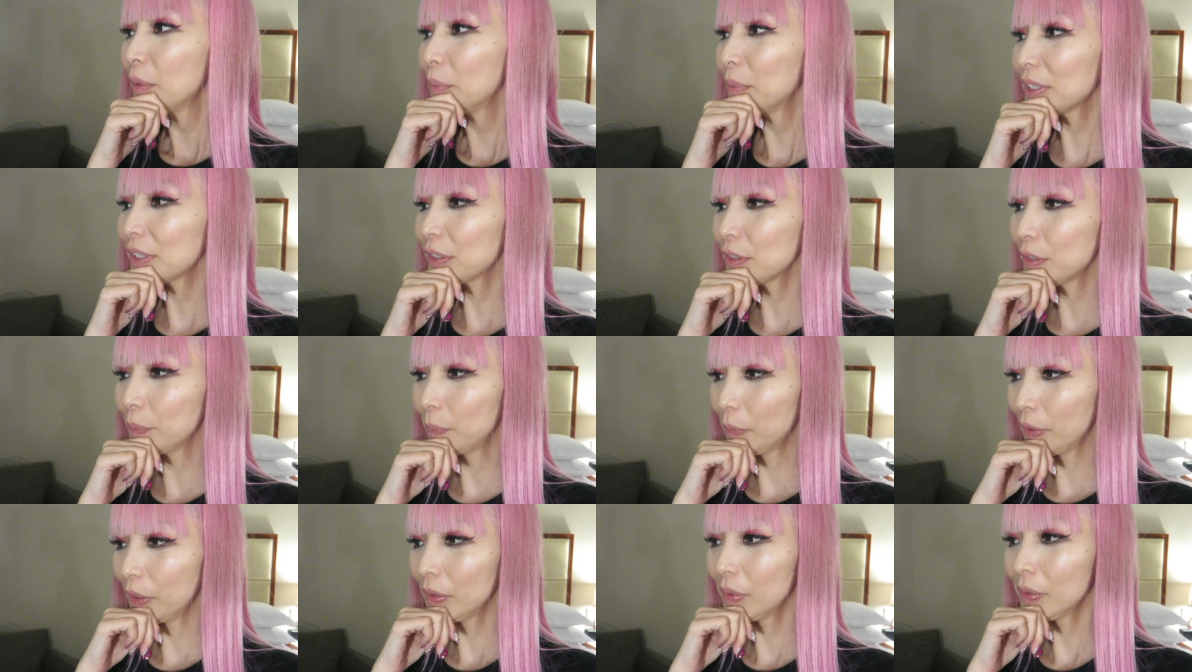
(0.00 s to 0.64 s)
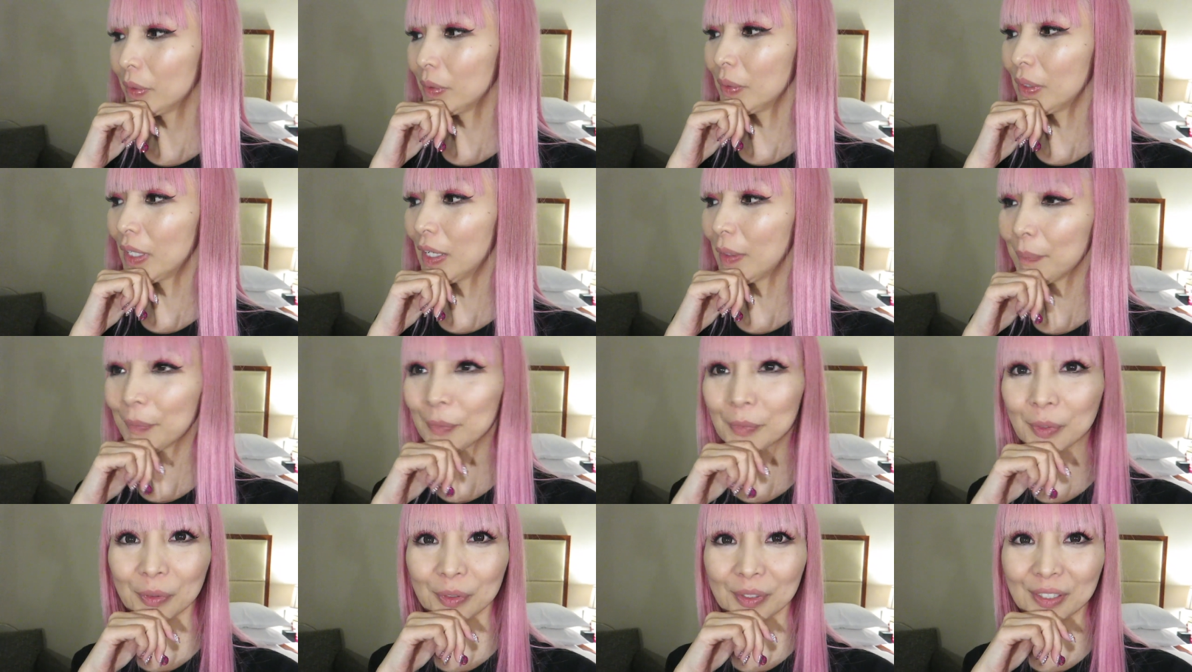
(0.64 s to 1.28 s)
but tomorrow
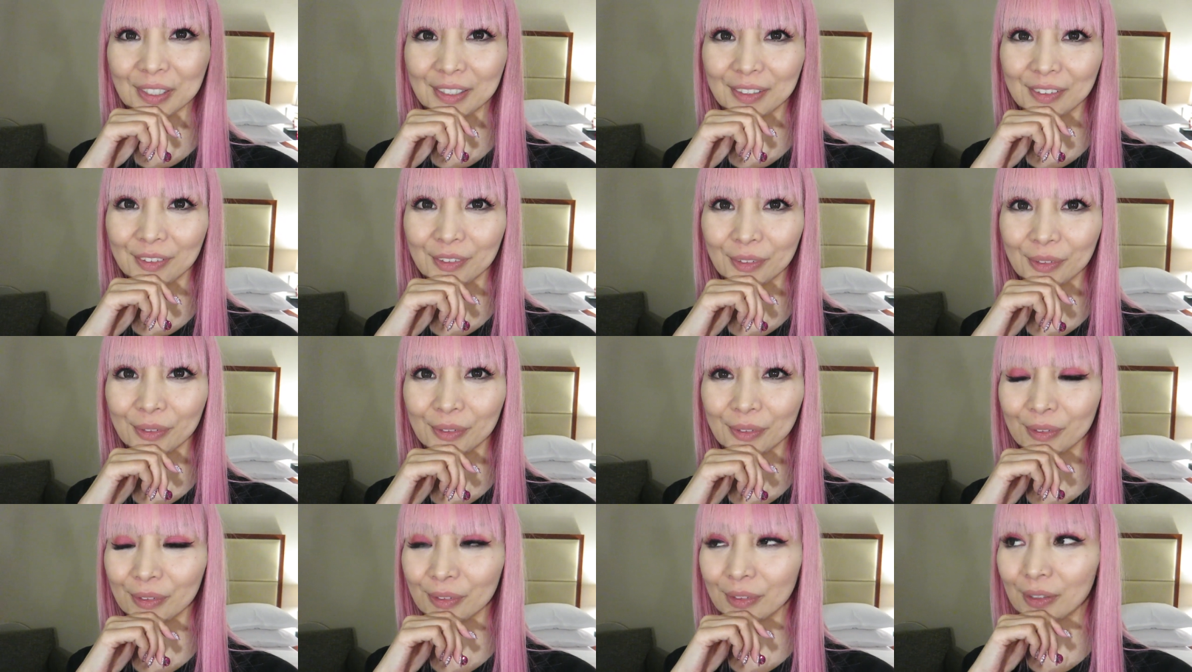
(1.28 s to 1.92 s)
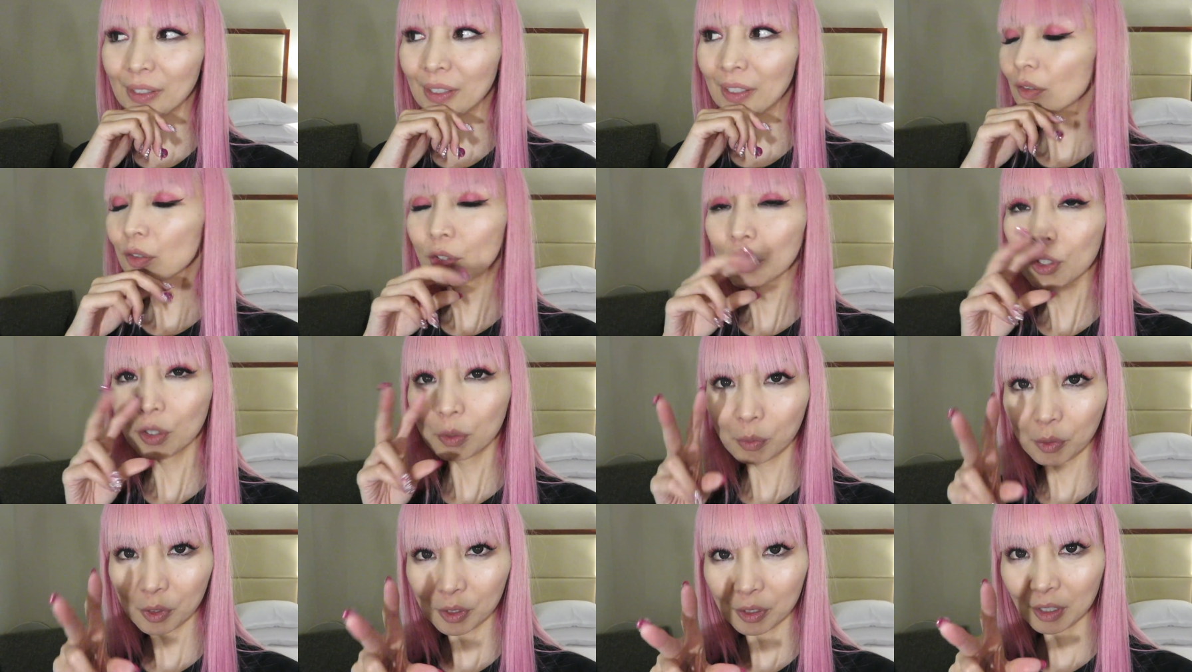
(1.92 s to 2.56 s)
I'm gonna do
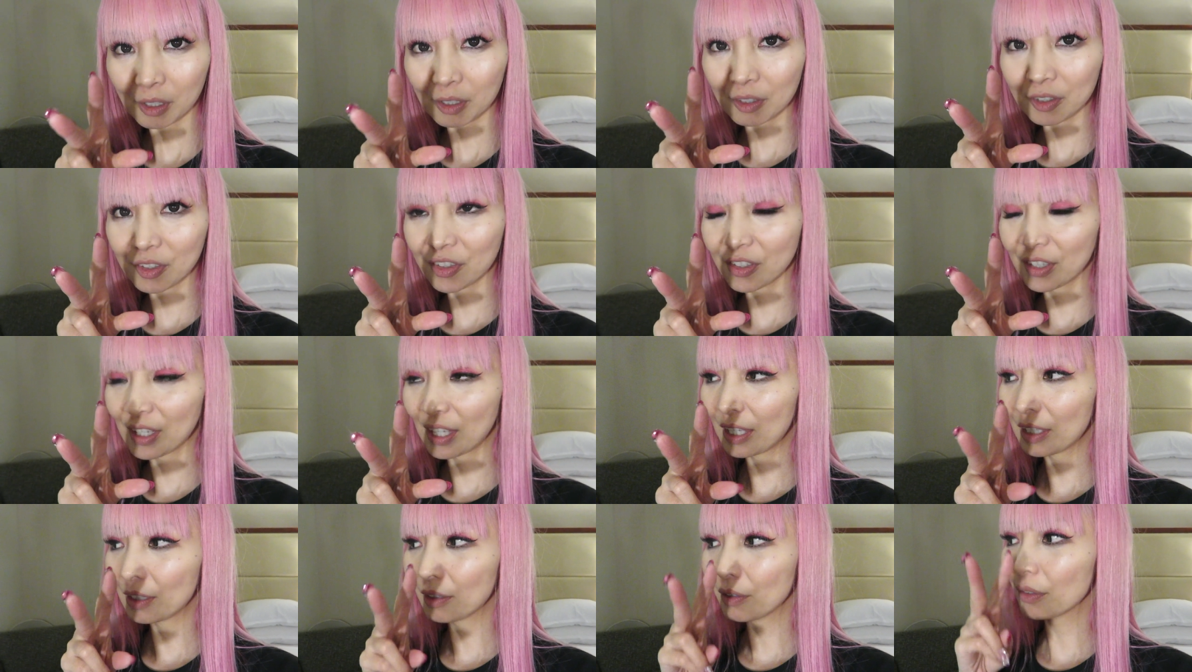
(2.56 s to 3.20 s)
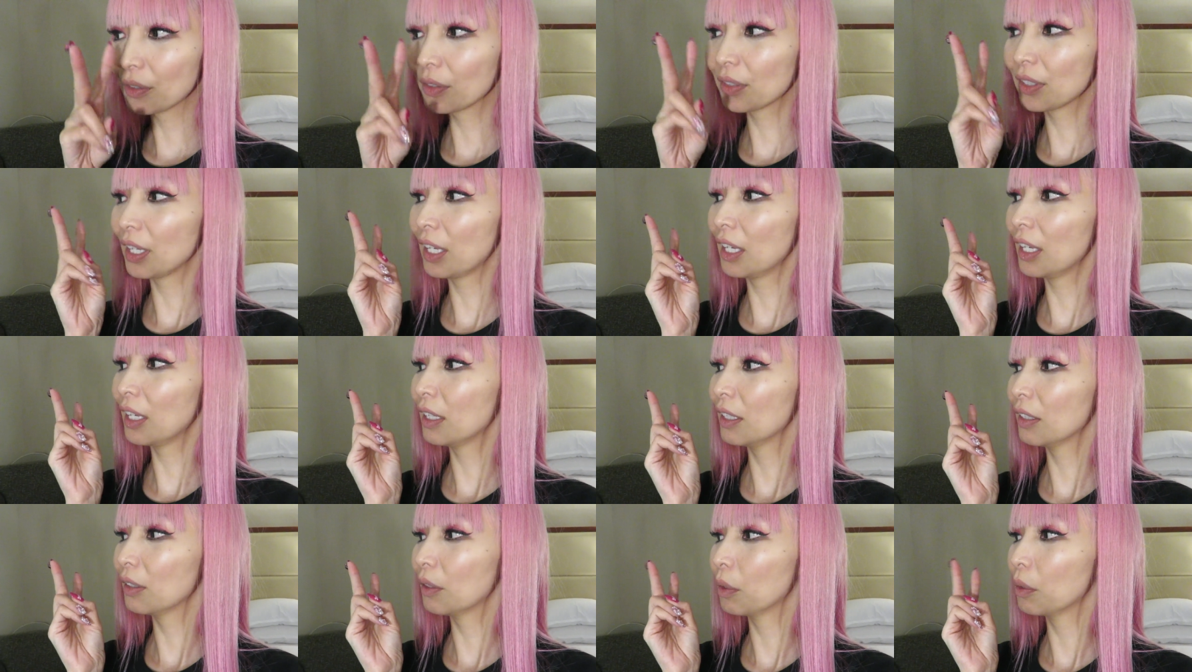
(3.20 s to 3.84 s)
two more girls nails
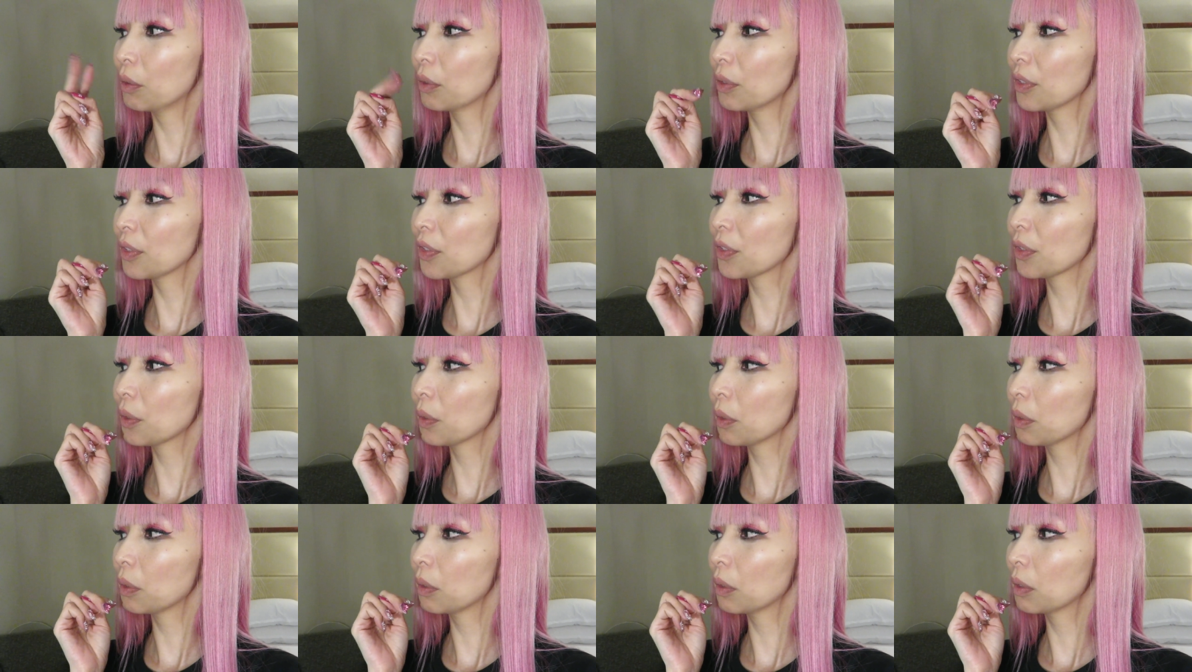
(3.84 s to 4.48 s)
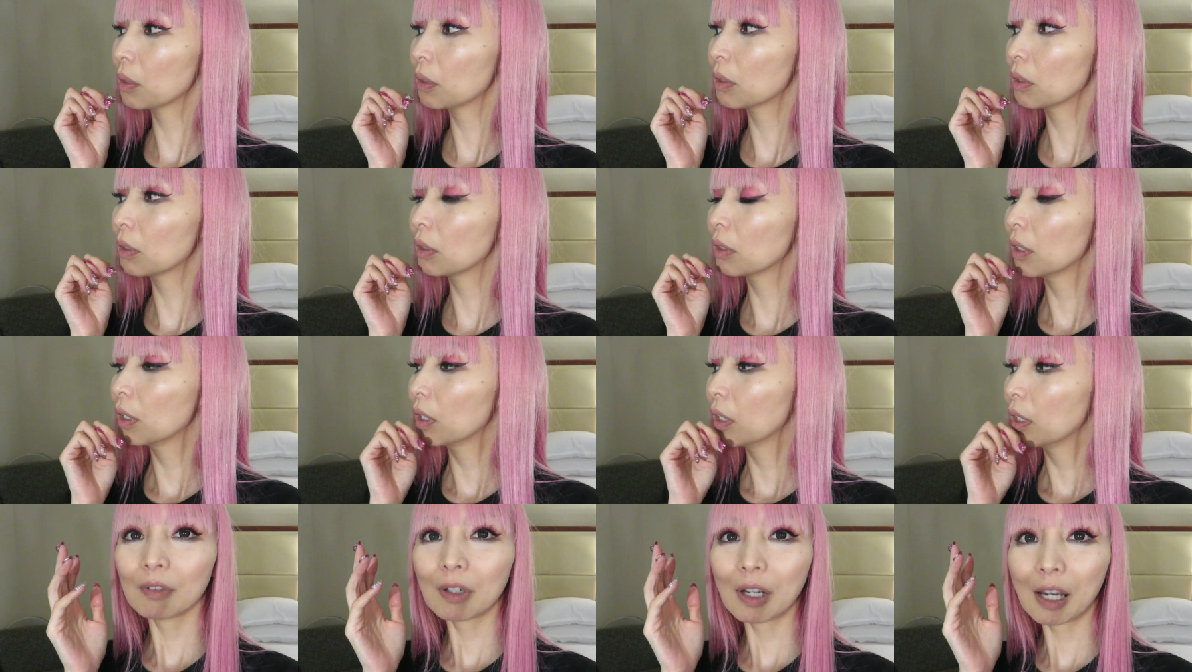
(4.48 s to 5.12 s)
and also
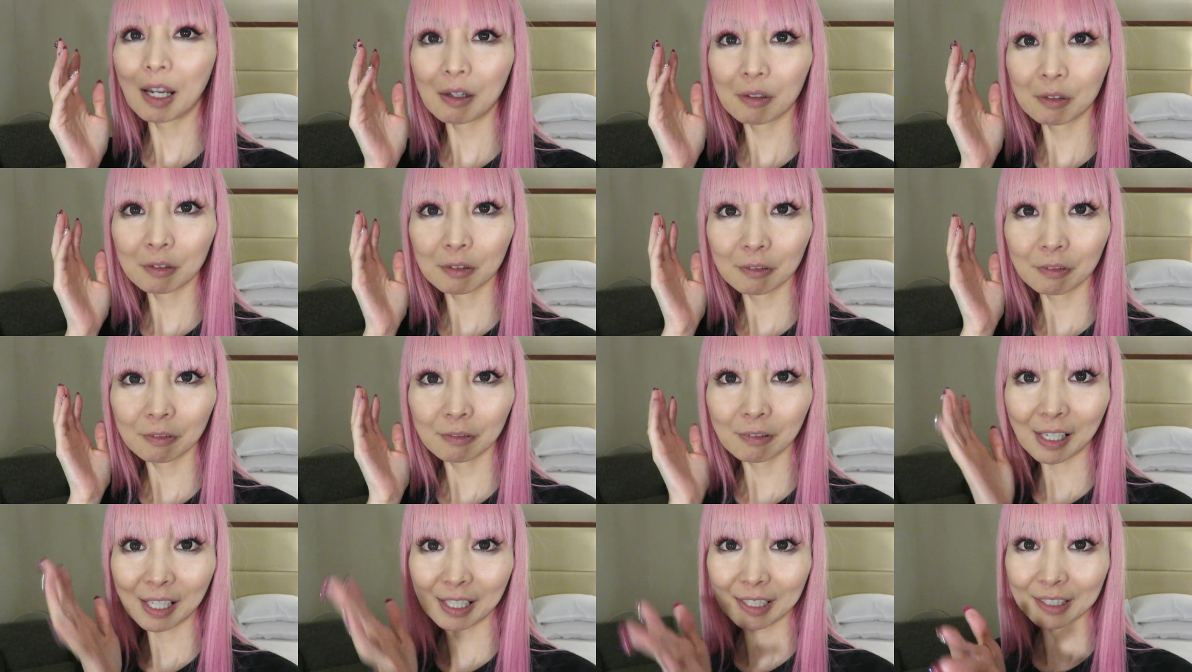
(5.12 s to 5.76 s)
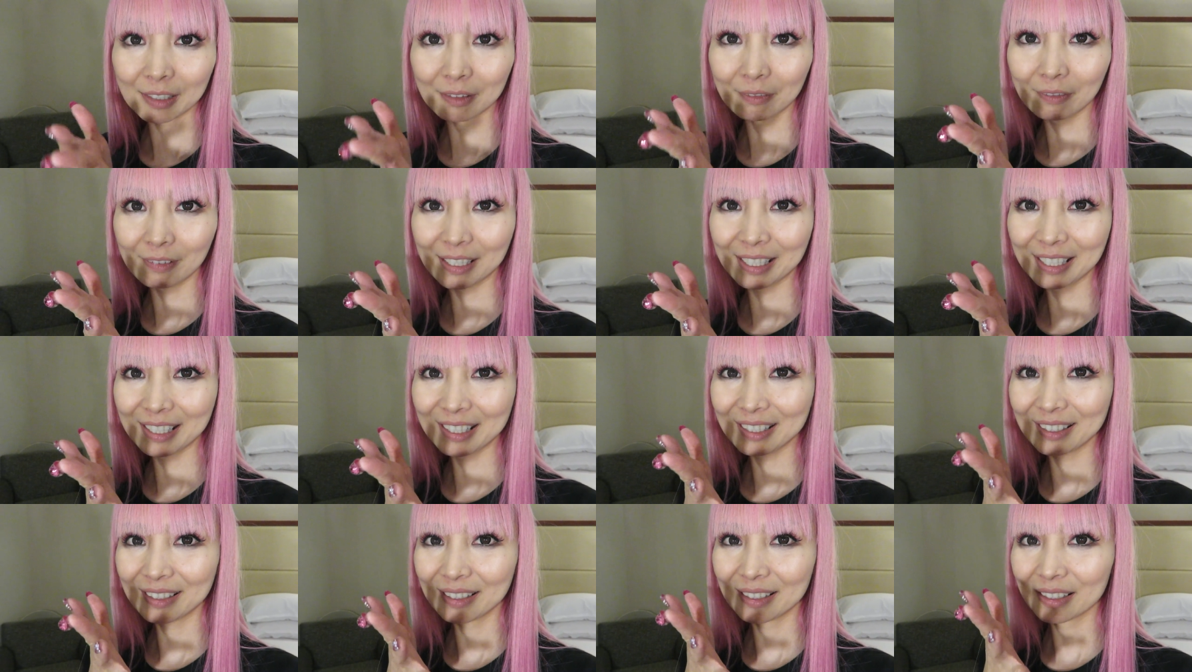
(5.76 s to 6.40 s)
I'll
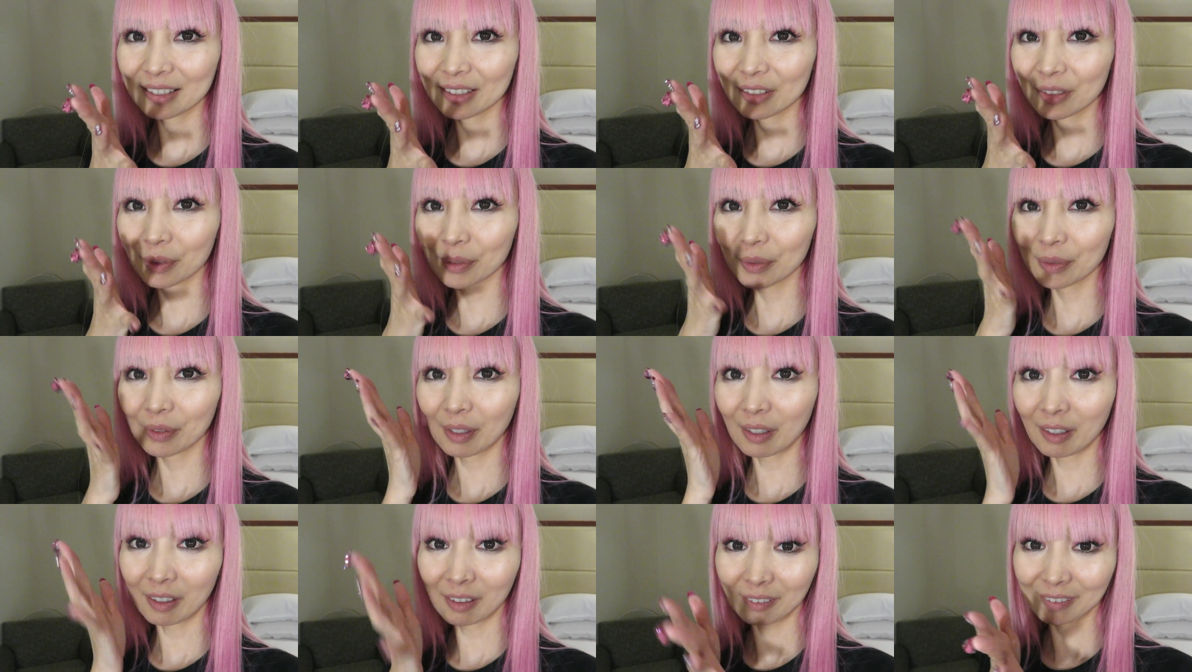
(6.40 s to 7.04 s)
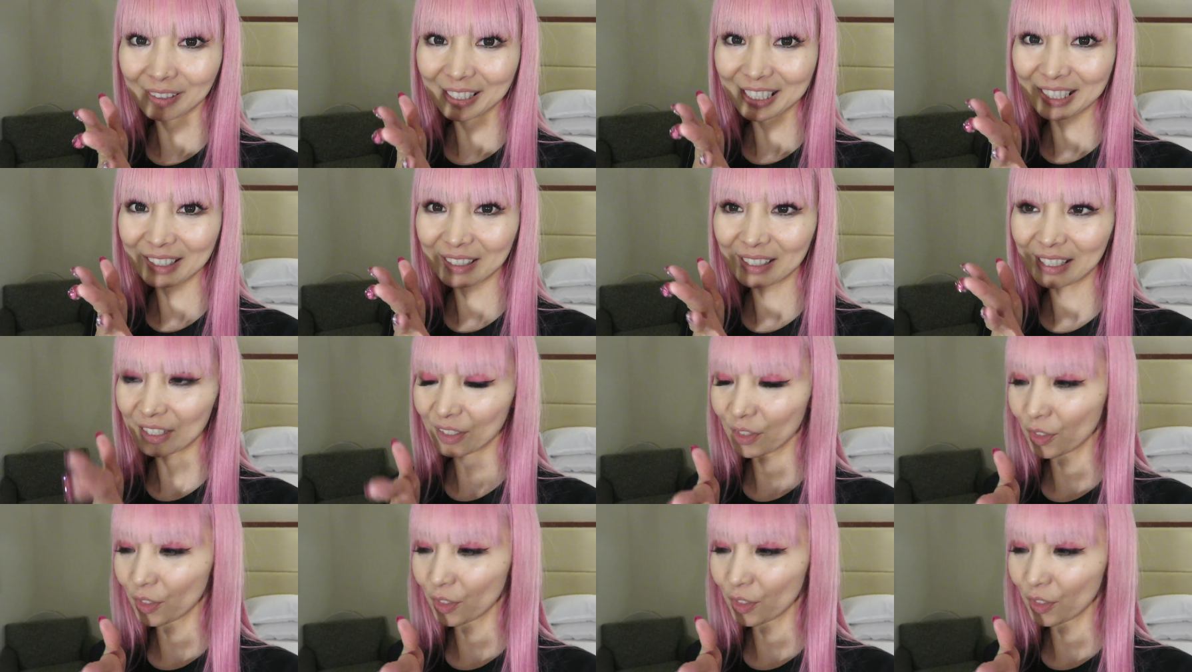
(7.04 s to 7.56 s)
finally do early